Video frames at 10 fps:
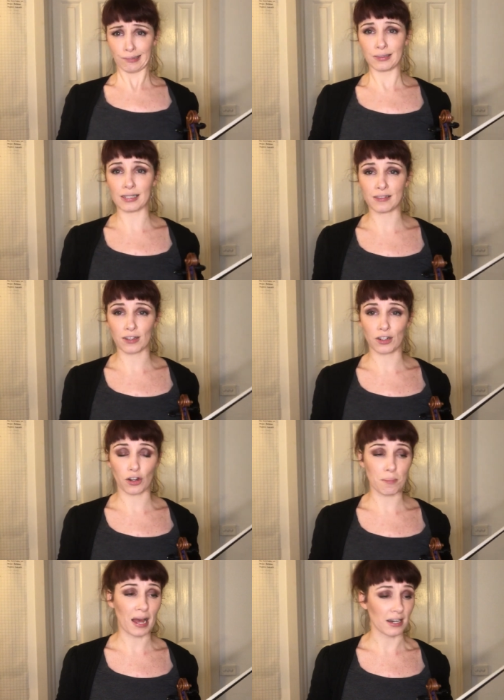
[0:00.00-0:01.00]
things are going to
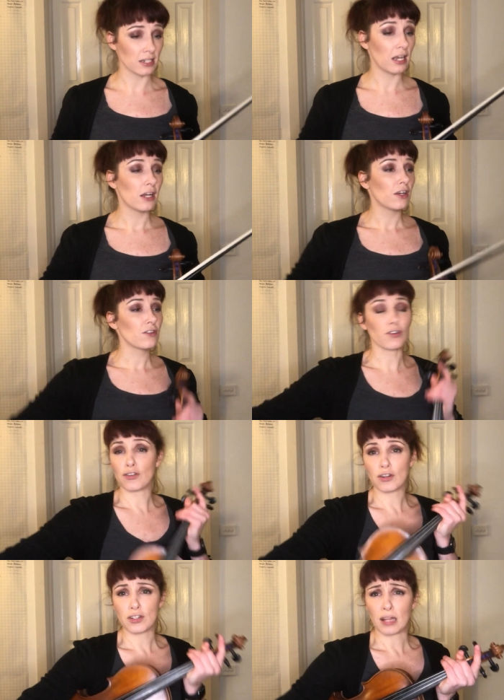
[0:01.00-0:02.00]
go bad. So
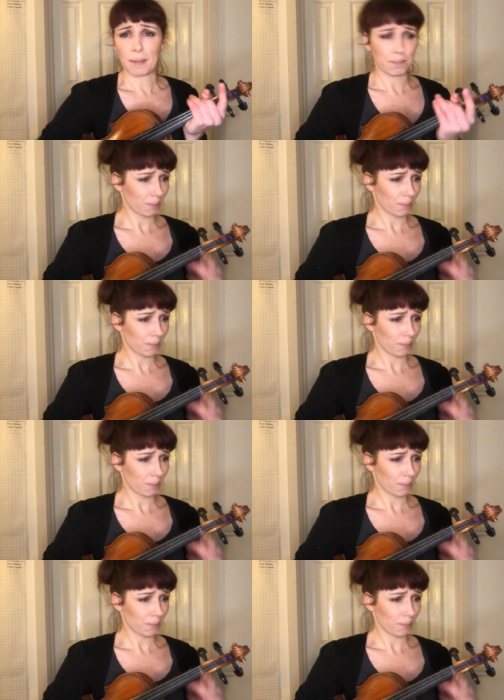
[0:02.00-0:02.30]
don't do that.